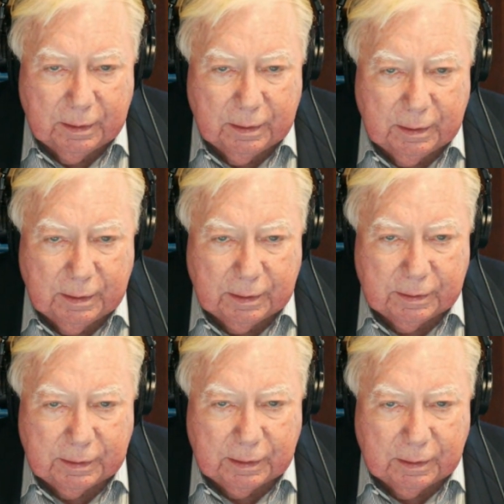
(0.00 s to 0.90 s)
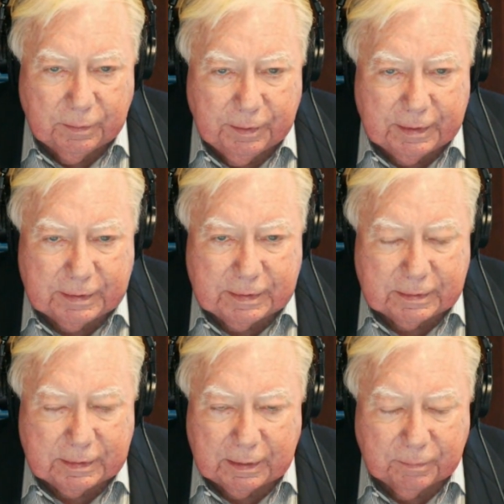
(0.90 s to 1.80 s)
And this
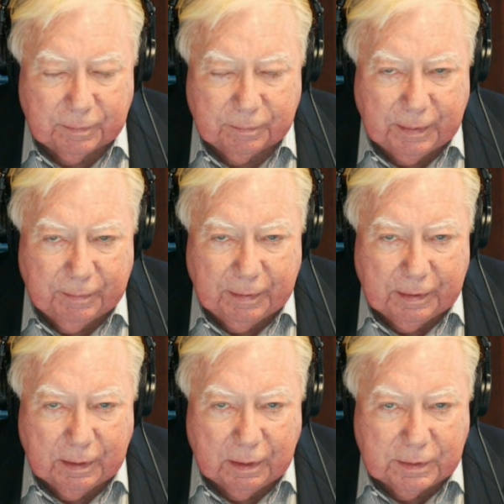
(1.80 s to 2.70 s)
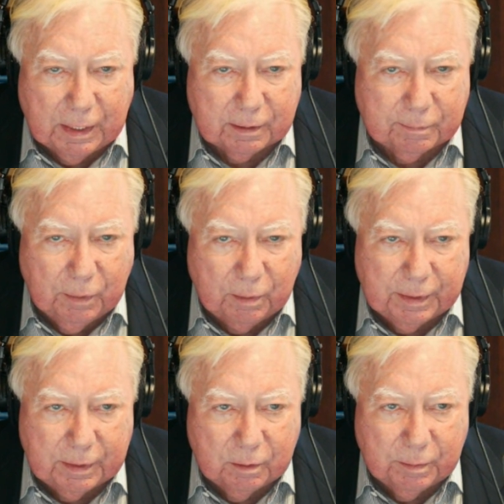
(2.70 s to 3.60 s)
is a dark moment
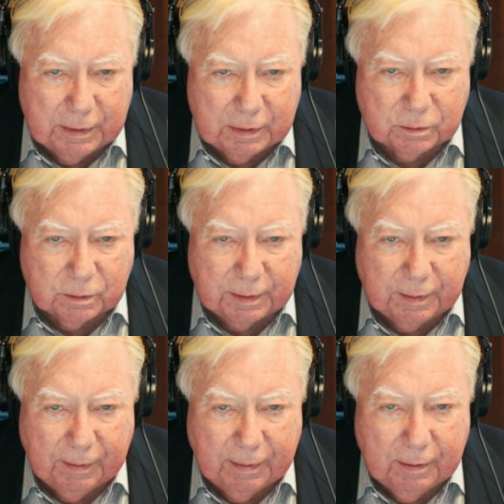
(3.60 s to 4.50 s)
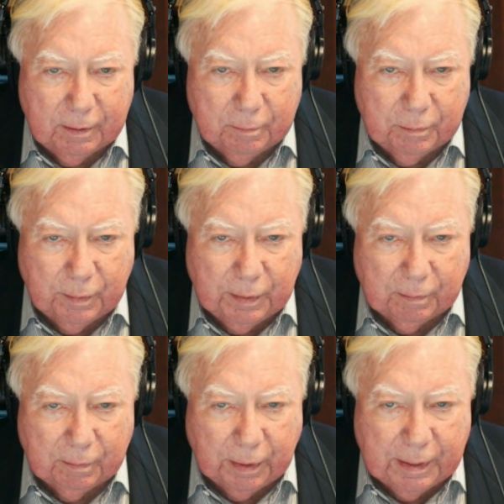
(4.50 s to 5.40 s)
in human history, but we have a
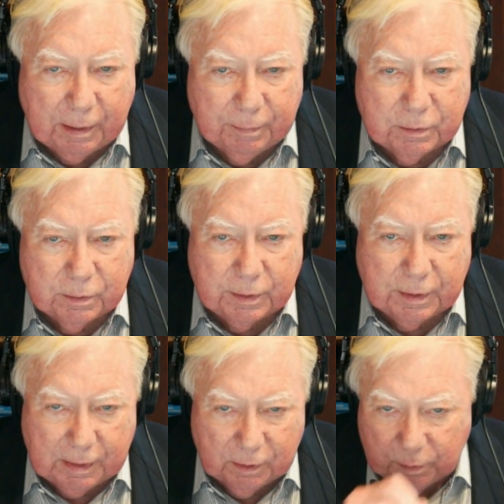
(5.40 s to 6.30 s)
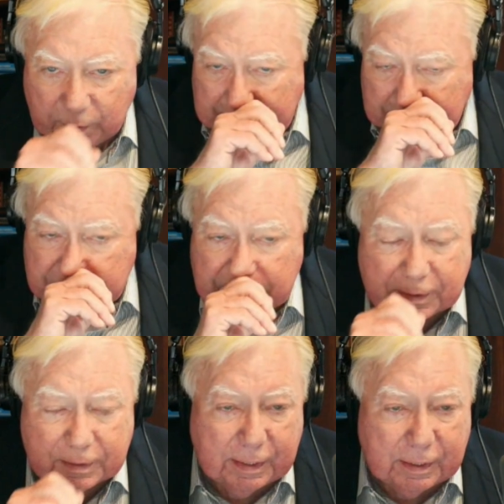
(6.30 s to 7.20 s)
bright opportunity here to renounce it
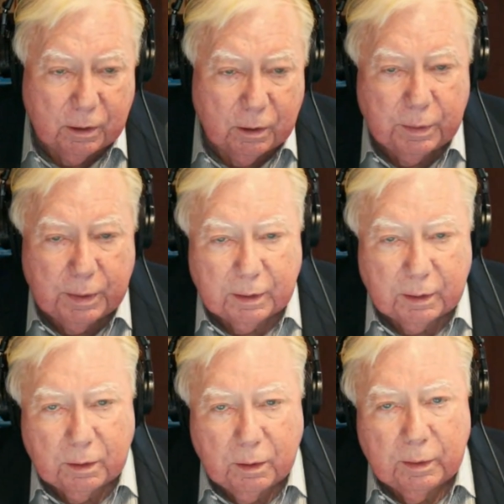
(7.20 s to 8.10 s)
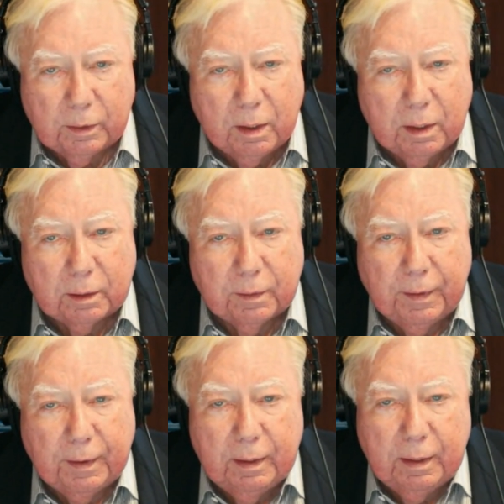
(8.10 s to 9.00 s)
and say, no, we're not going to go along.
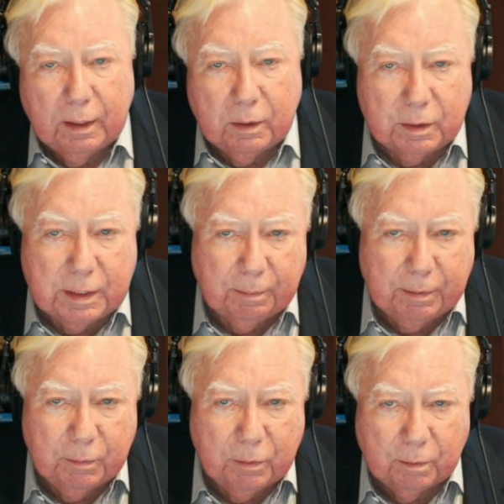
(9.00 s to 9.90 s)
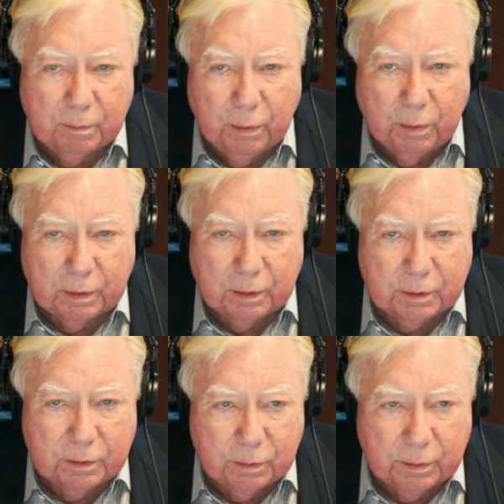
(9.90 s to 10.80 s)
It could not be more important to
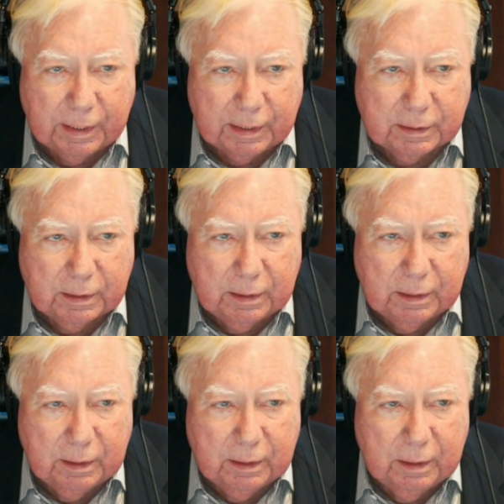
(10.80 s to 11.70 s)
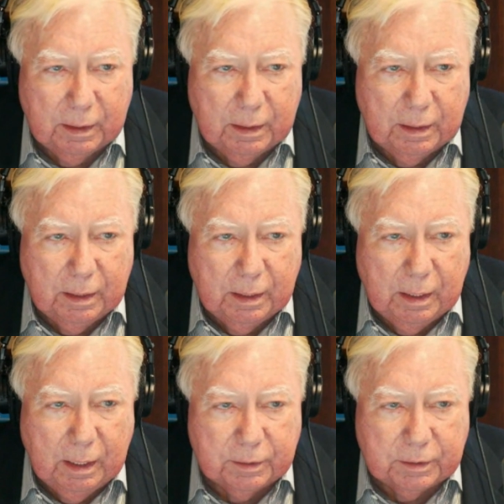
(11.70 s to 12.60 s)
do that.
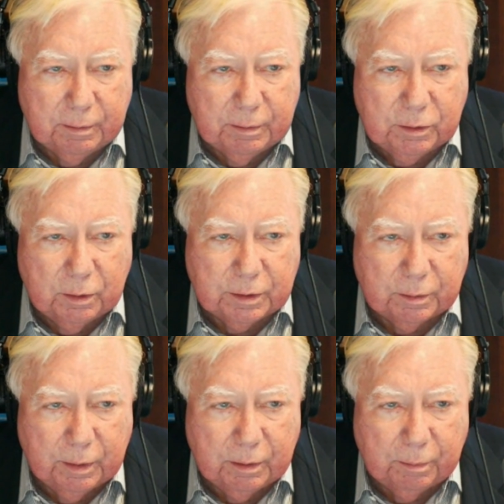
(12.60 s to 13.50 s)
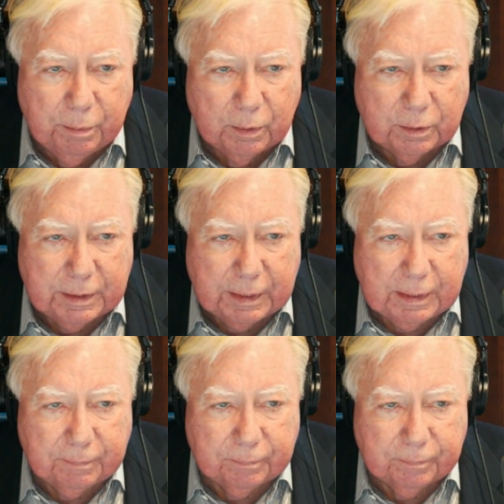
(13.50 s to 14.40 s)
There's several stories I want to report
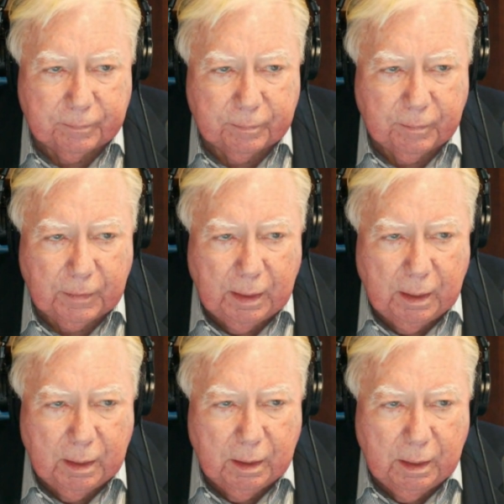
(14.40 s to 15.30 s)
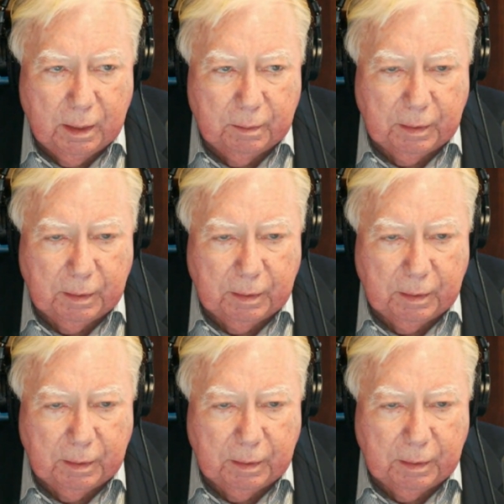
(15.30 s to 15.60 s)
today. I'm